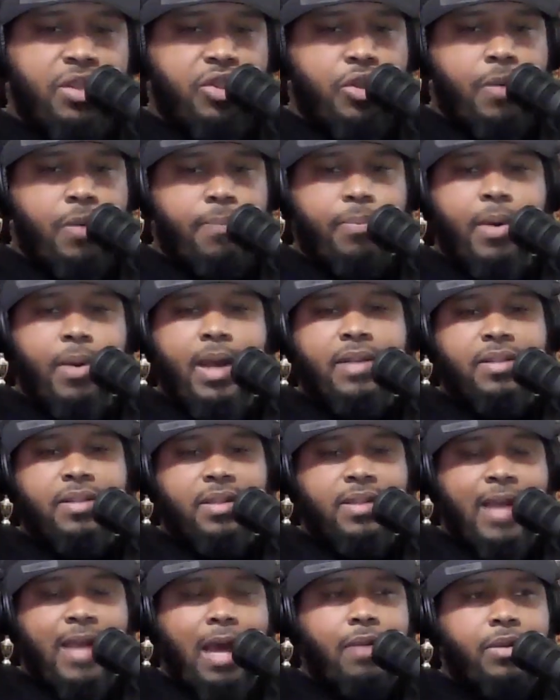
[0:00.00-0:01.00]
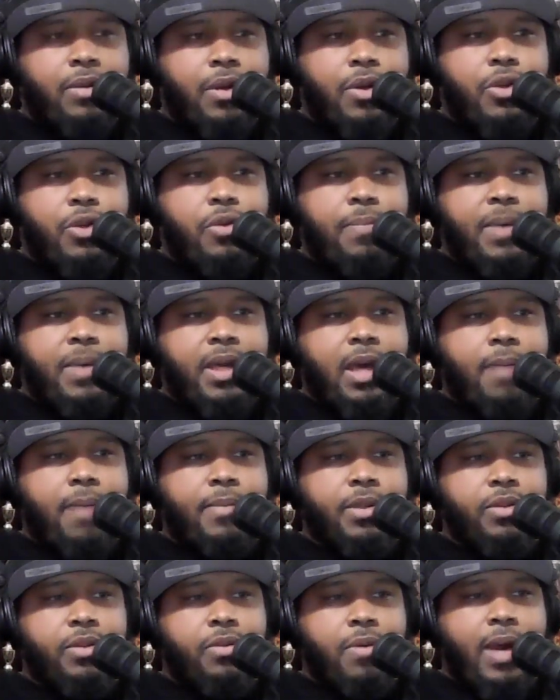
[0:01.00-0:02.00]
Just your presence out there, you
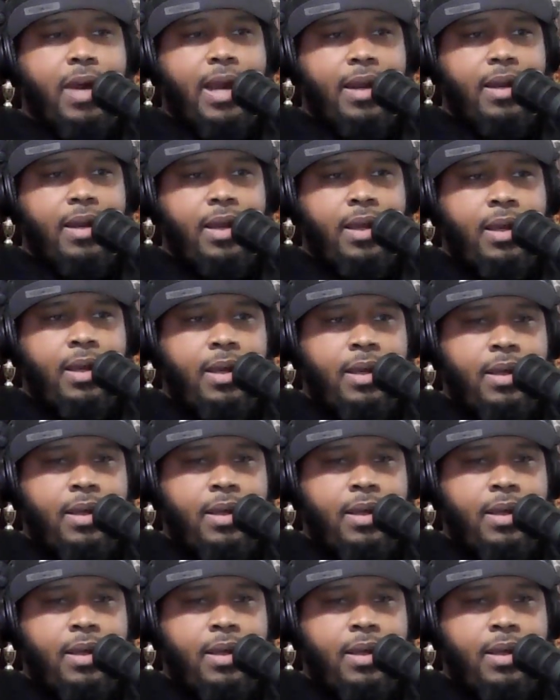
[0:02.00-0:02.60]
become a threat